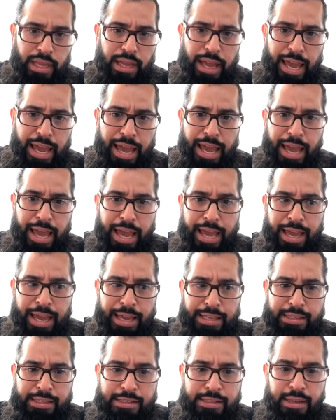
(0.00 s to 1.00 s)

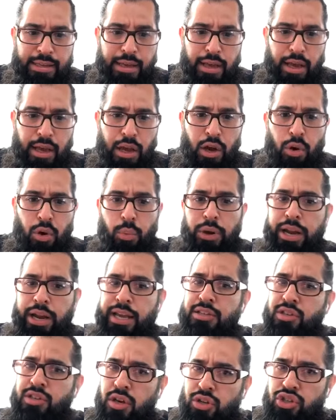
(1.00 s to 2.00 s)
And when I
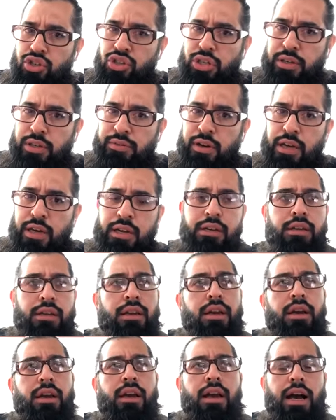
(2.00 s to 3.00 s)
saw Shiva,
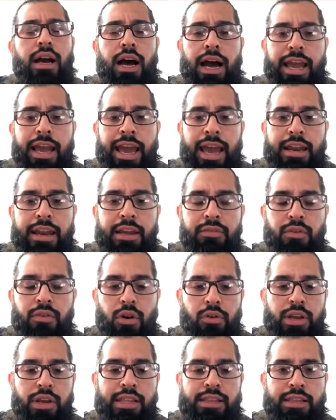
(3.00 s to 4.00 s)
I had a
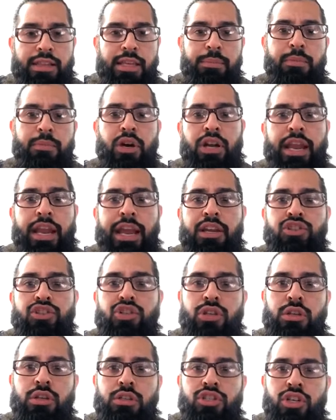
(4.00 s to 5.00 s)
very deep
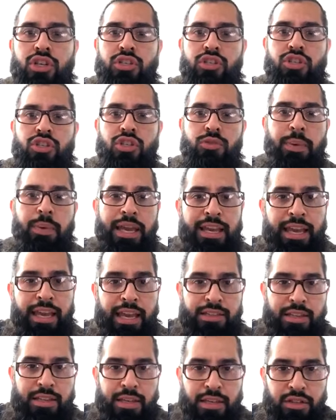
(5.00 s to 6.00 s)
connection just just by
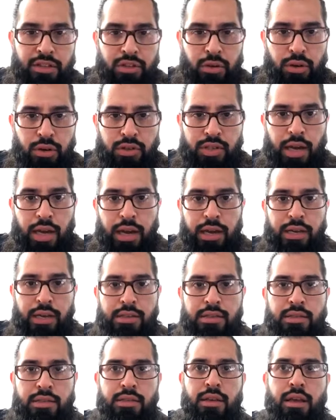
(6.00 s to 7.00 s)
gazing into his
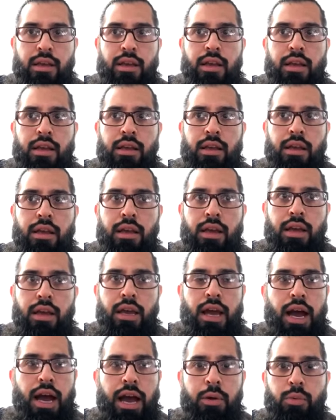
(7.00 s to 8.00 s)
eyes.
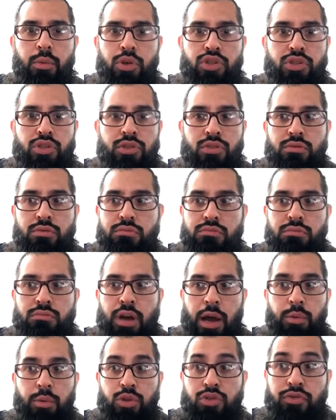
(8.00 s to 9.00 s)
I was I
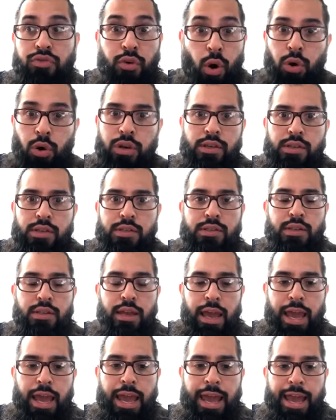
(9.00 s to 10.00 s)
was focused,
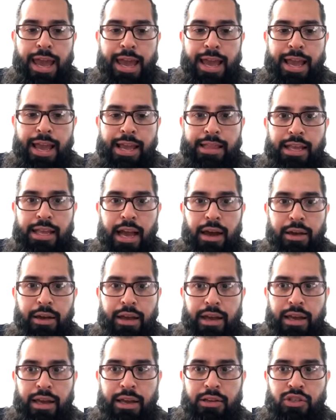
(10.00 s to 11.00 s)
and
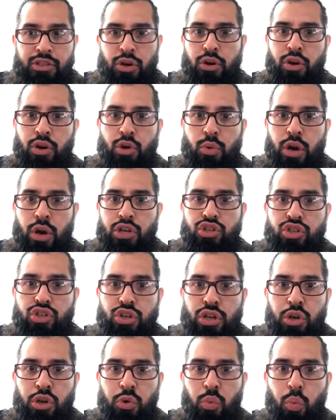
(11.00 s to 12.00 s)
I started
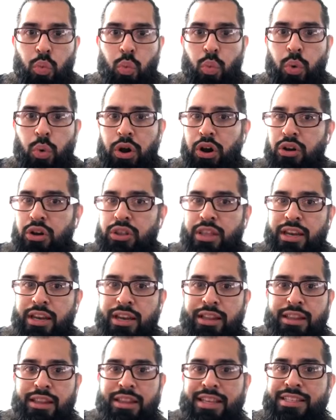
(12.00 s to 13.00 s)
questioning where did
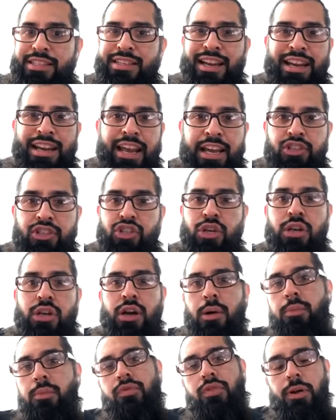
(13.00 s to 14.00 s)
this connection
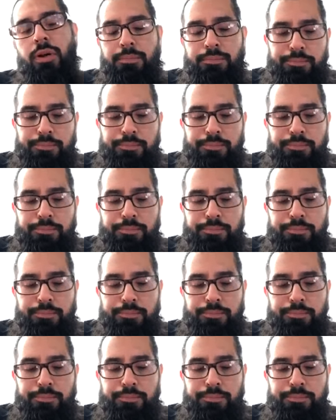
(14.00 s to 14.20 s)
come from.